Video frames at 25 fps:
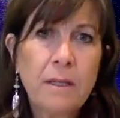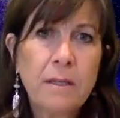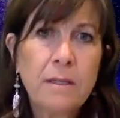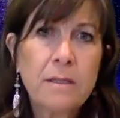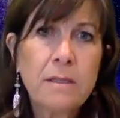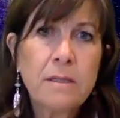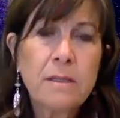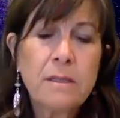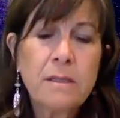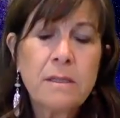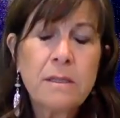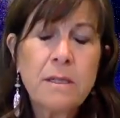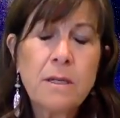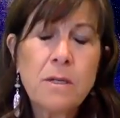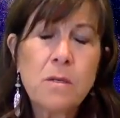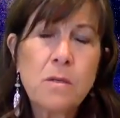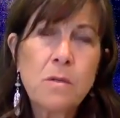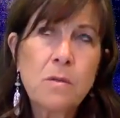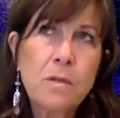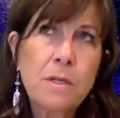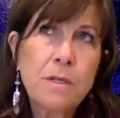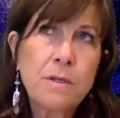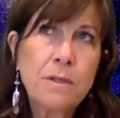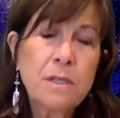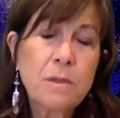
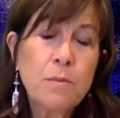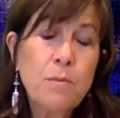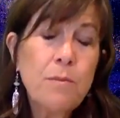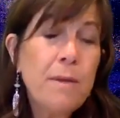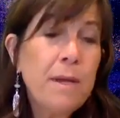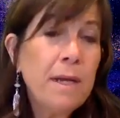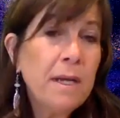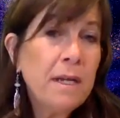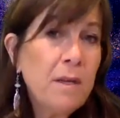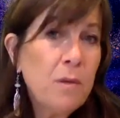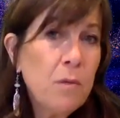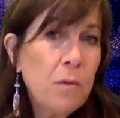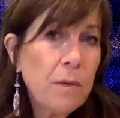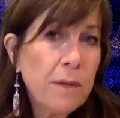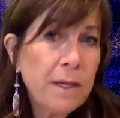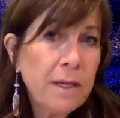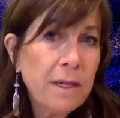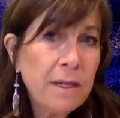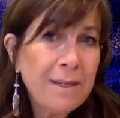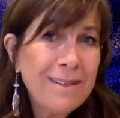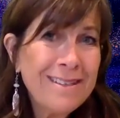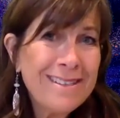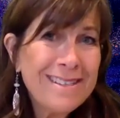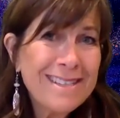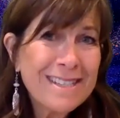So there's many
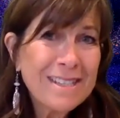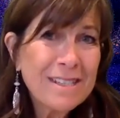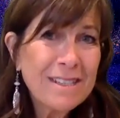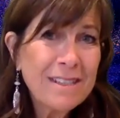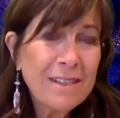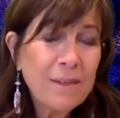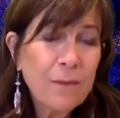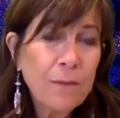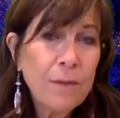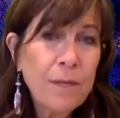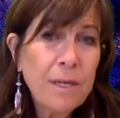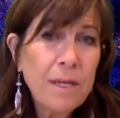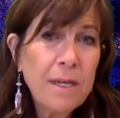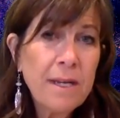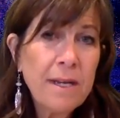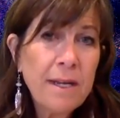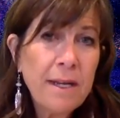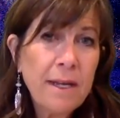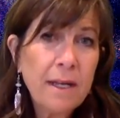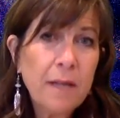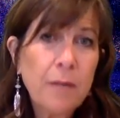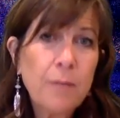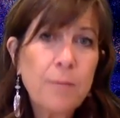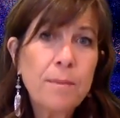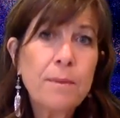ways that we can
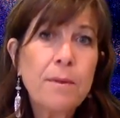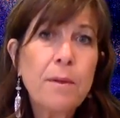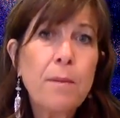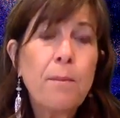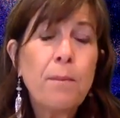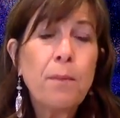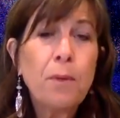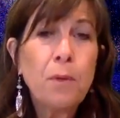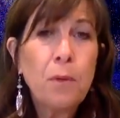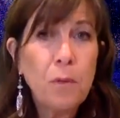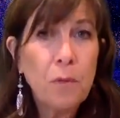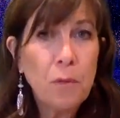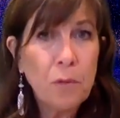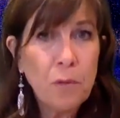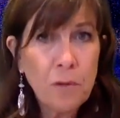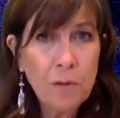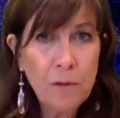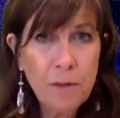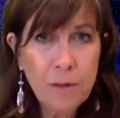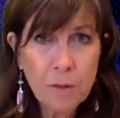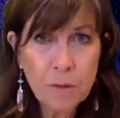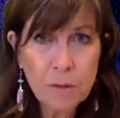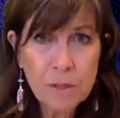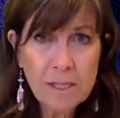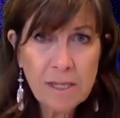help pull
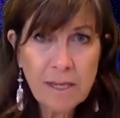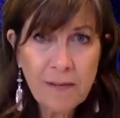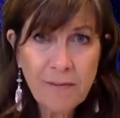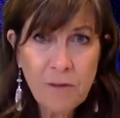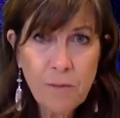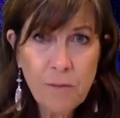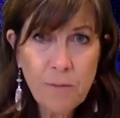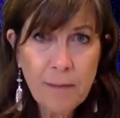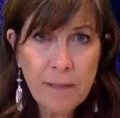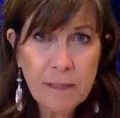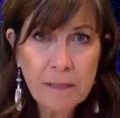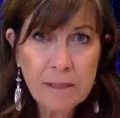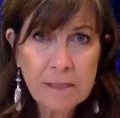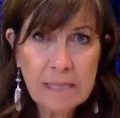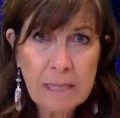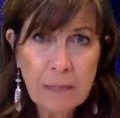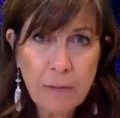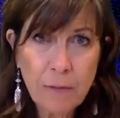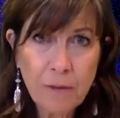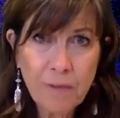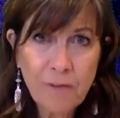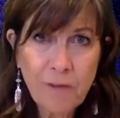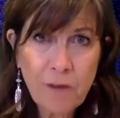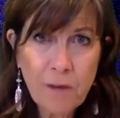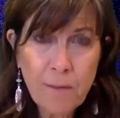those heavy metals
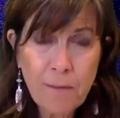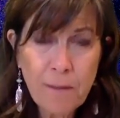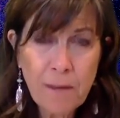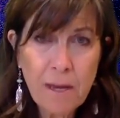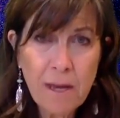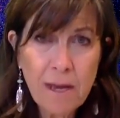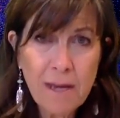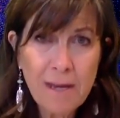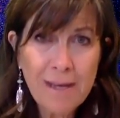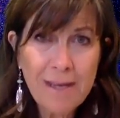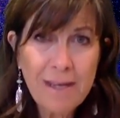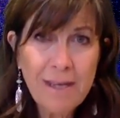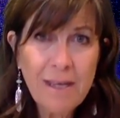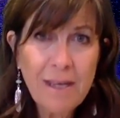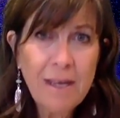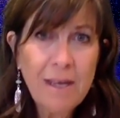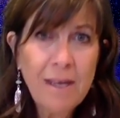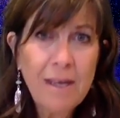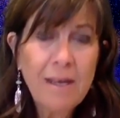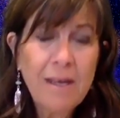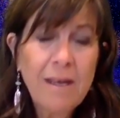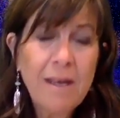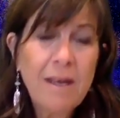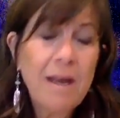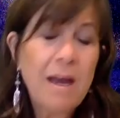out of our body.
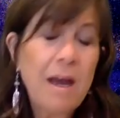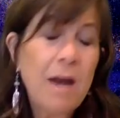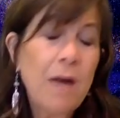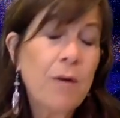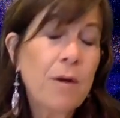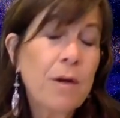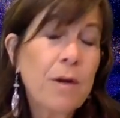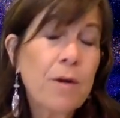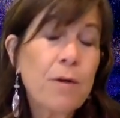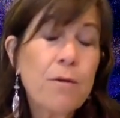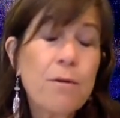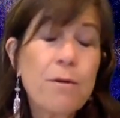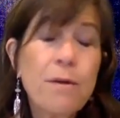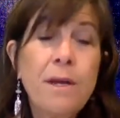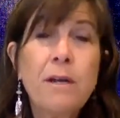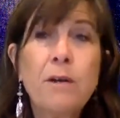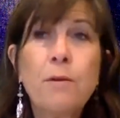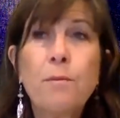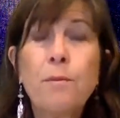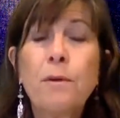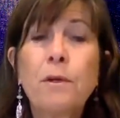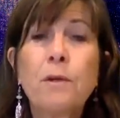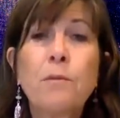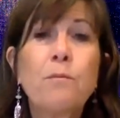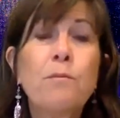Our
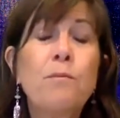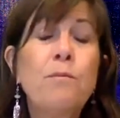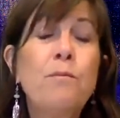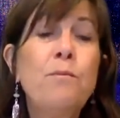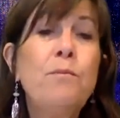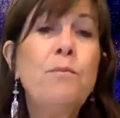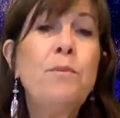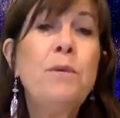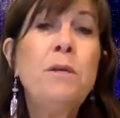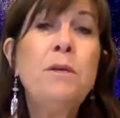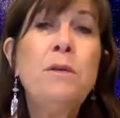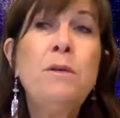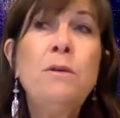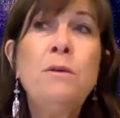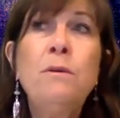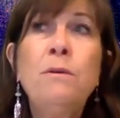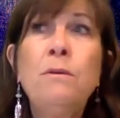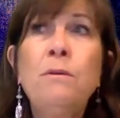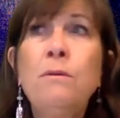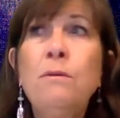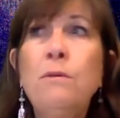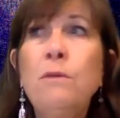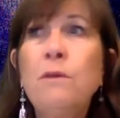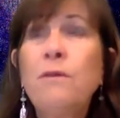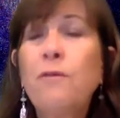creator put
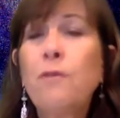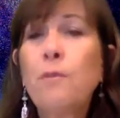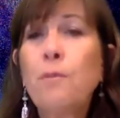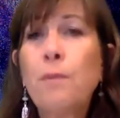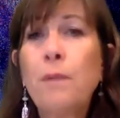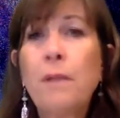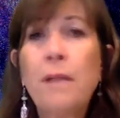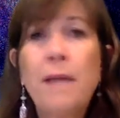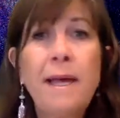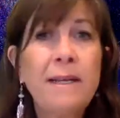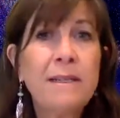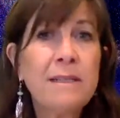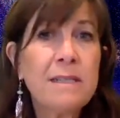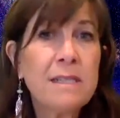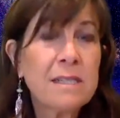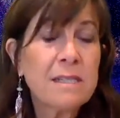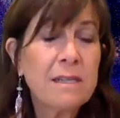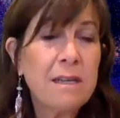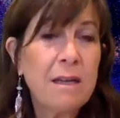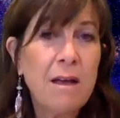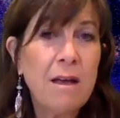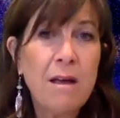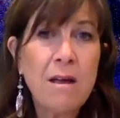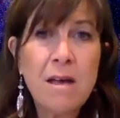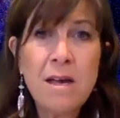beautiful
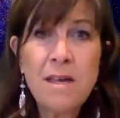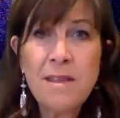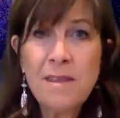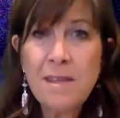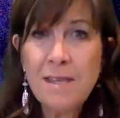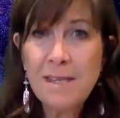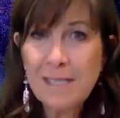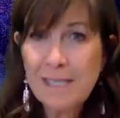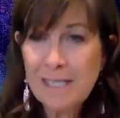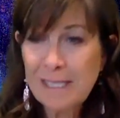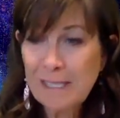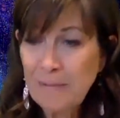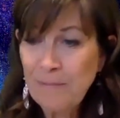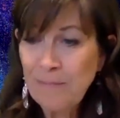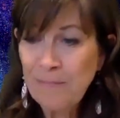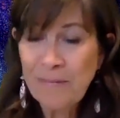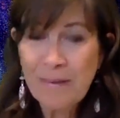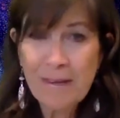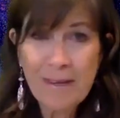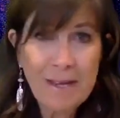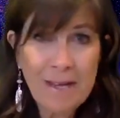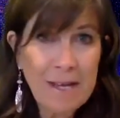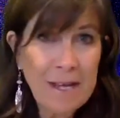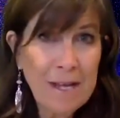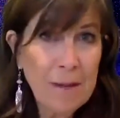plants on this
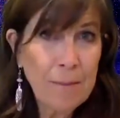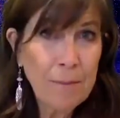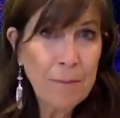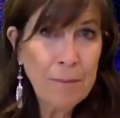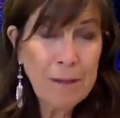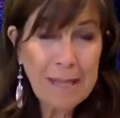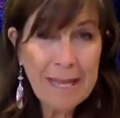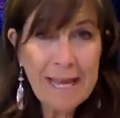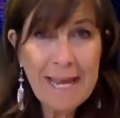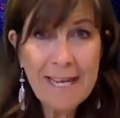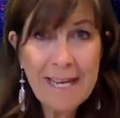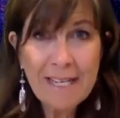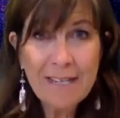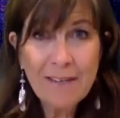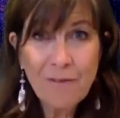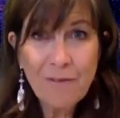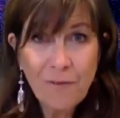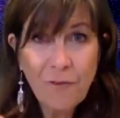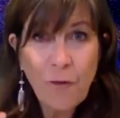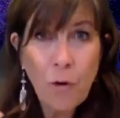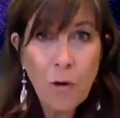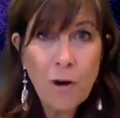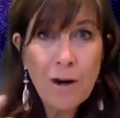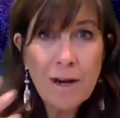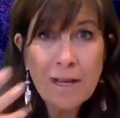planet
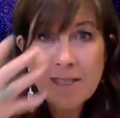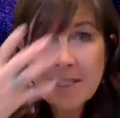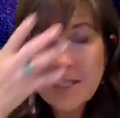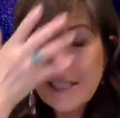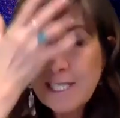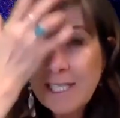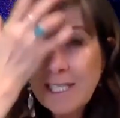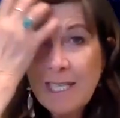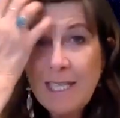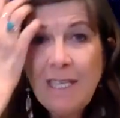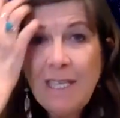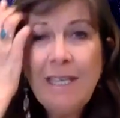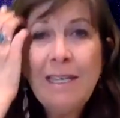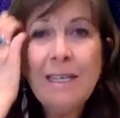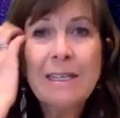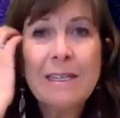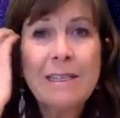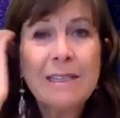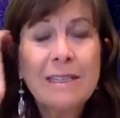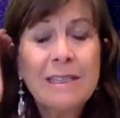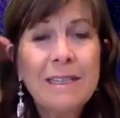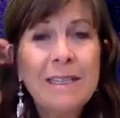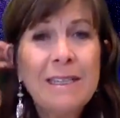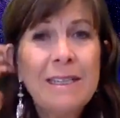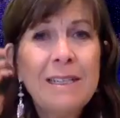for us to
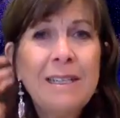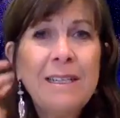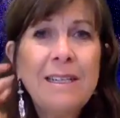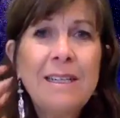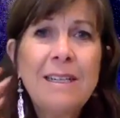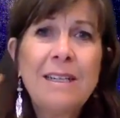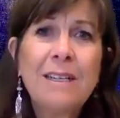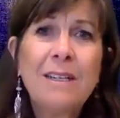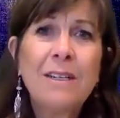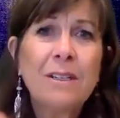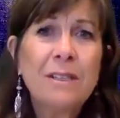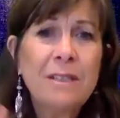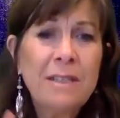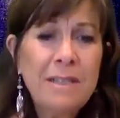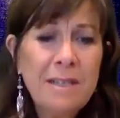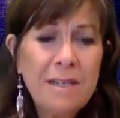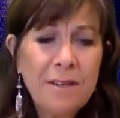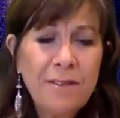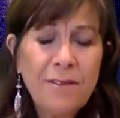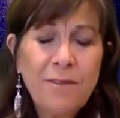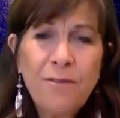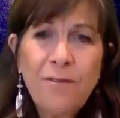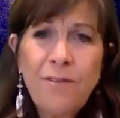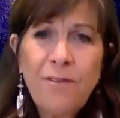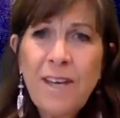heal.
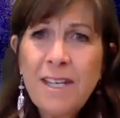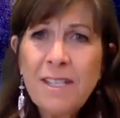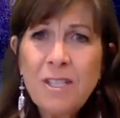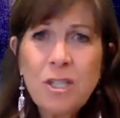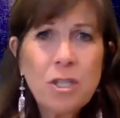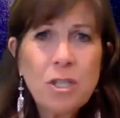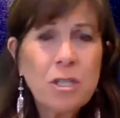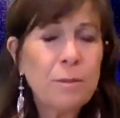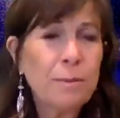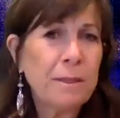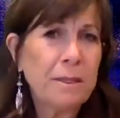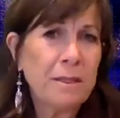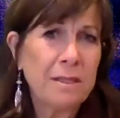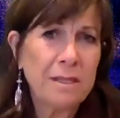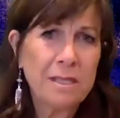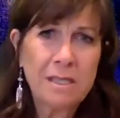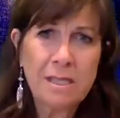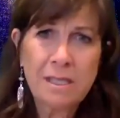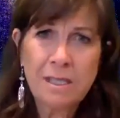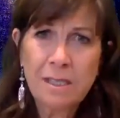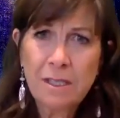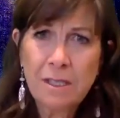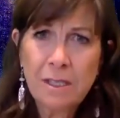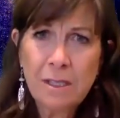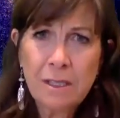
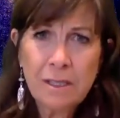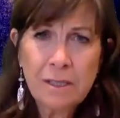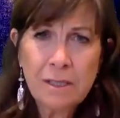Vegetables,